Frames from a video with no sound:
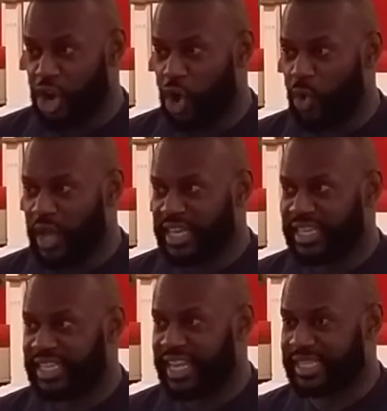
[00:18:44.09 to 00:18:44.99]
you
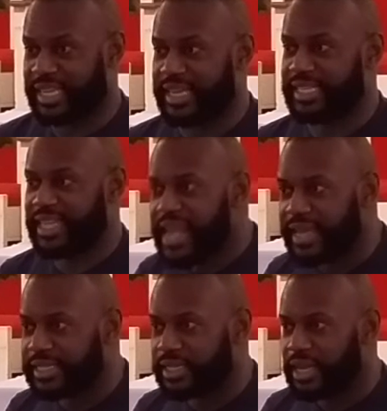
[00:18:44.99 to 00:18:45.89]
know,
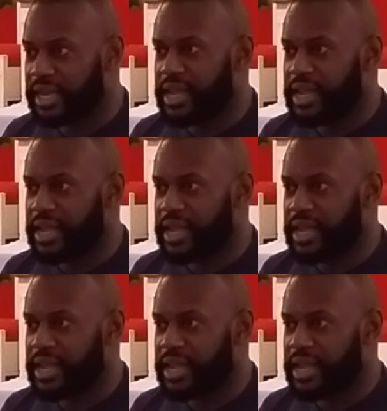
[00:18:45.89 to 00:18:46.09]
discontent